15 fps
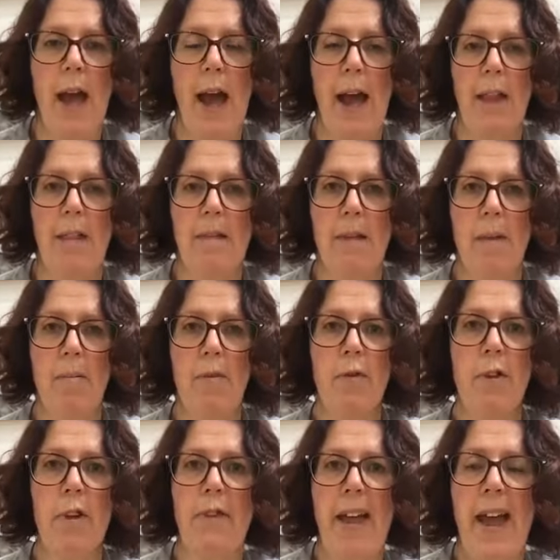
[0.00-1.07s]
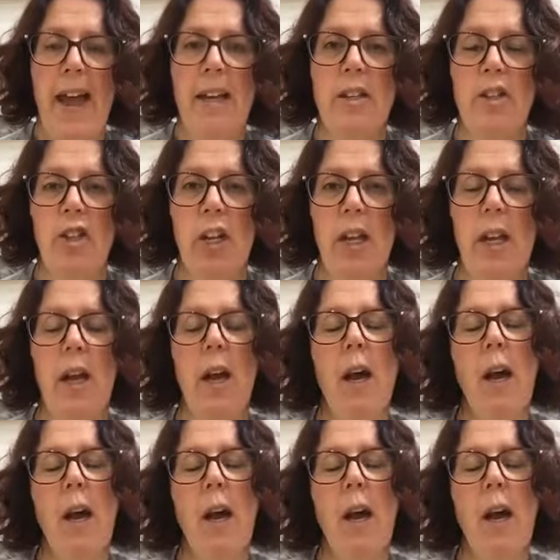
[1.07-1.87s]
and full of energy,